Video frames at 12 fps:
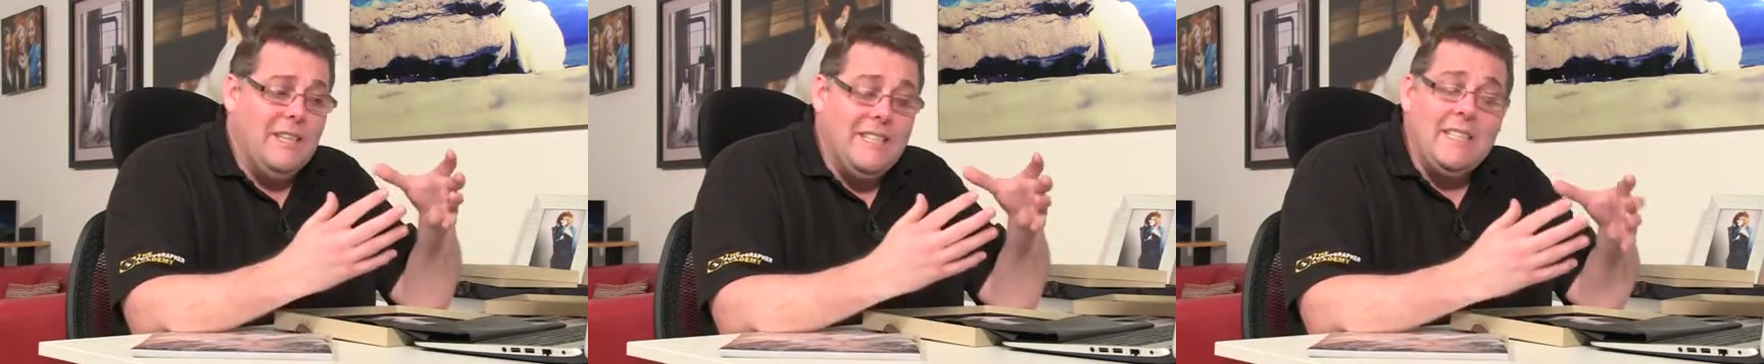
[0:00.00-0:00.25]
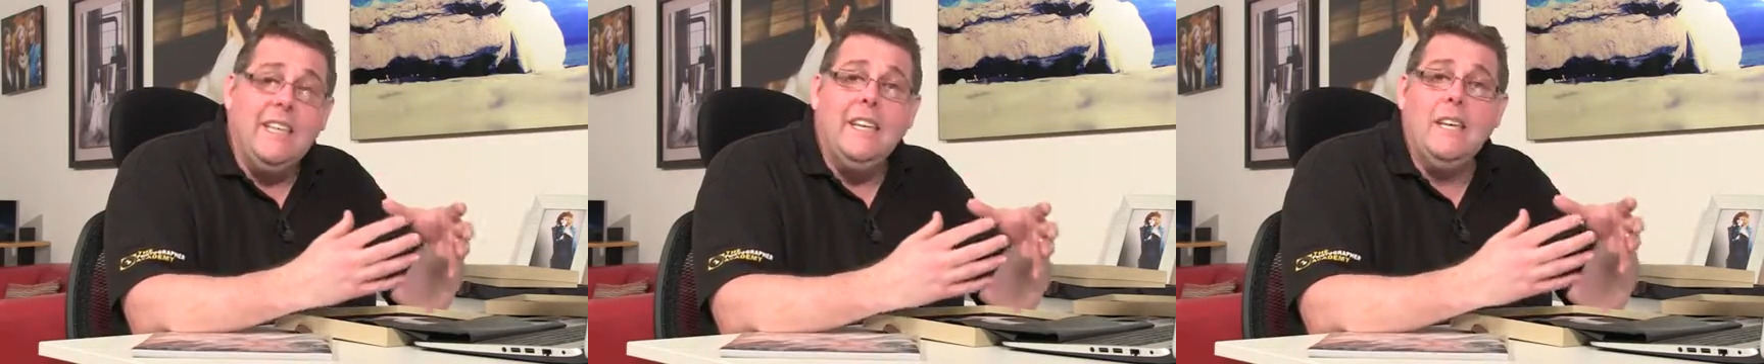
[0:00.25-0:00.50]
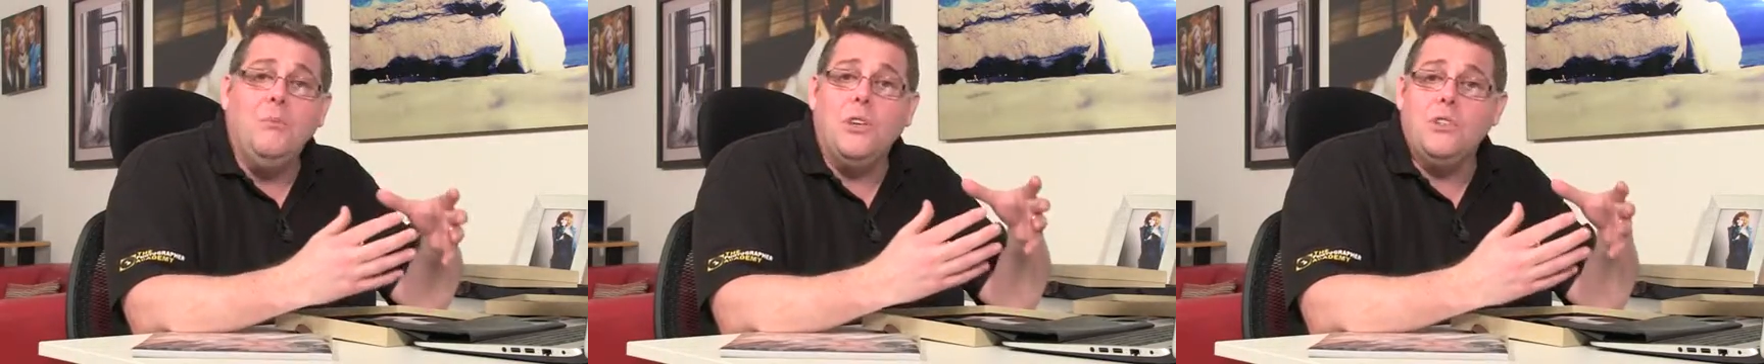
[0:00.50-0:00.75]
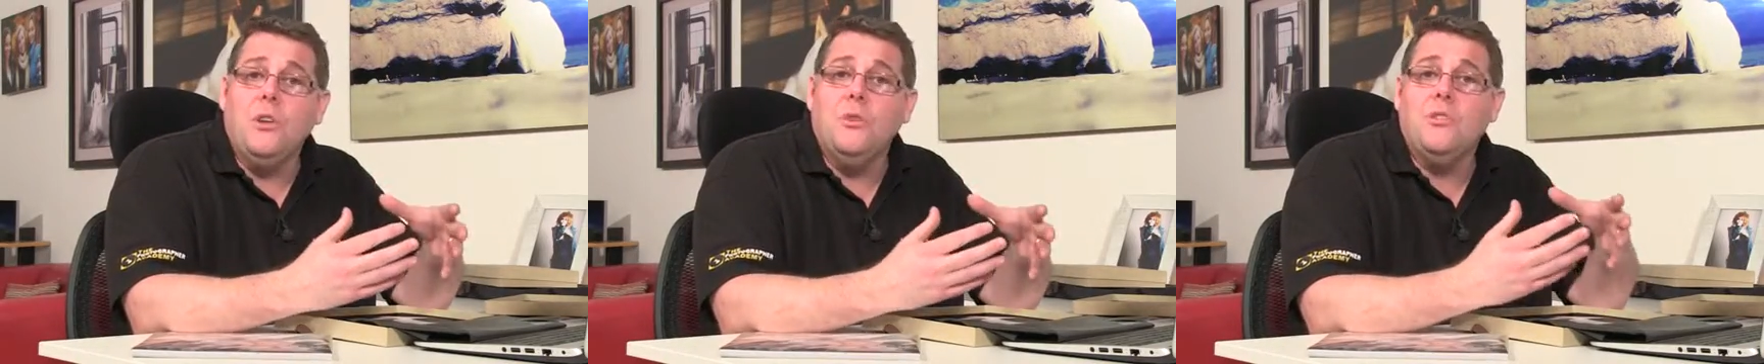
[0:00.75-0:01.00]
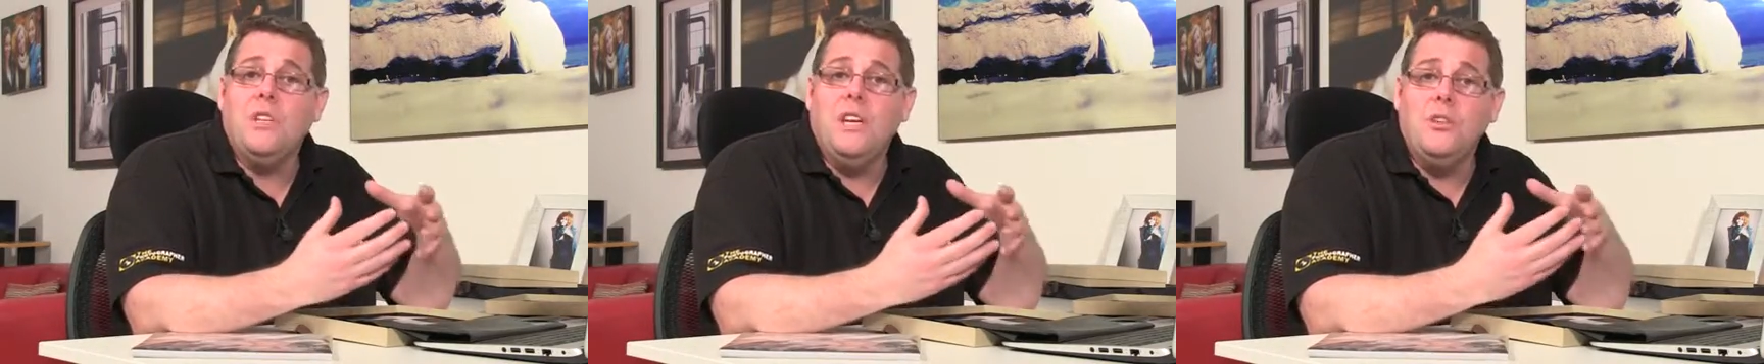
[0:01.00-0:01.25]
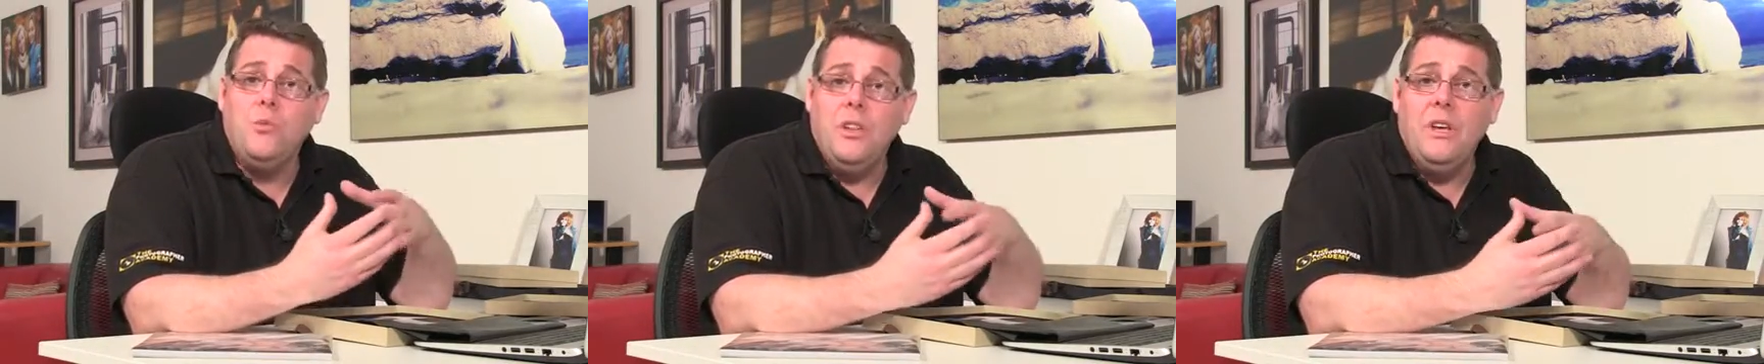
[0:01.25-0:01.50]
team
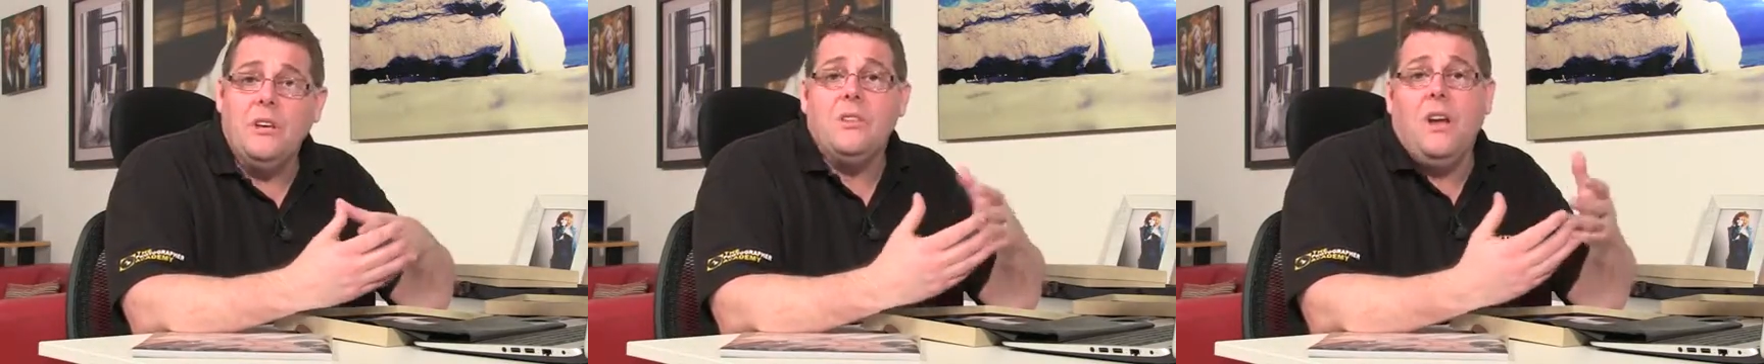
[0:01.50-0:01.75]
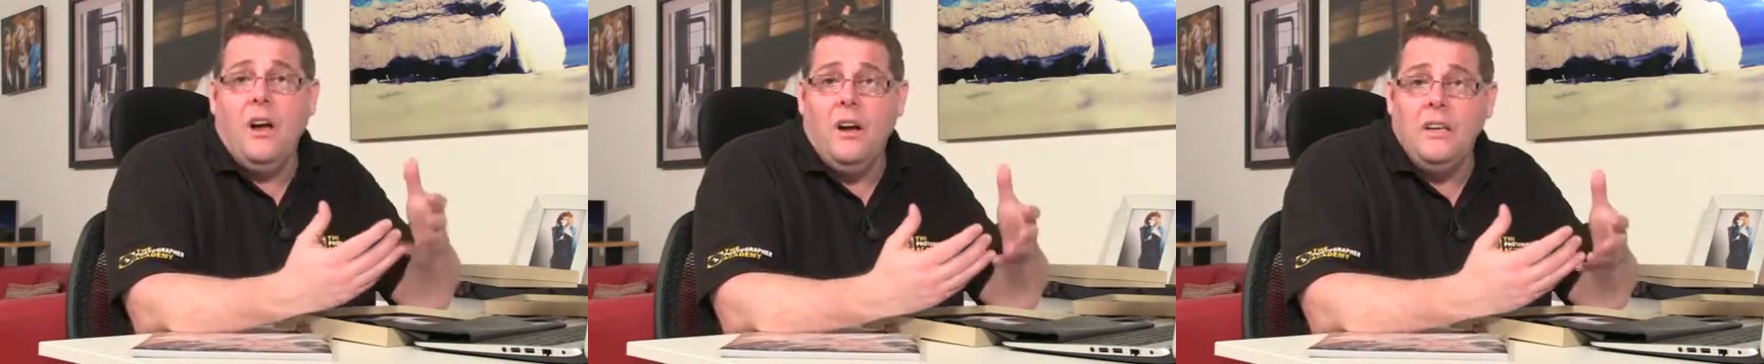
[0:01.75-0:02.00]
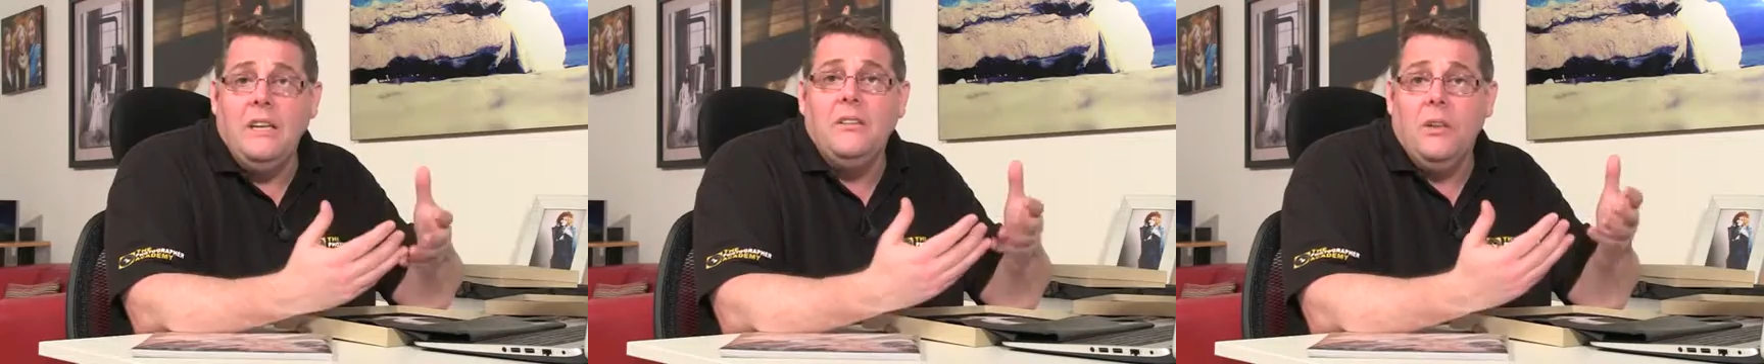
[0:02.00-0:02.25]
associated with us, i.e.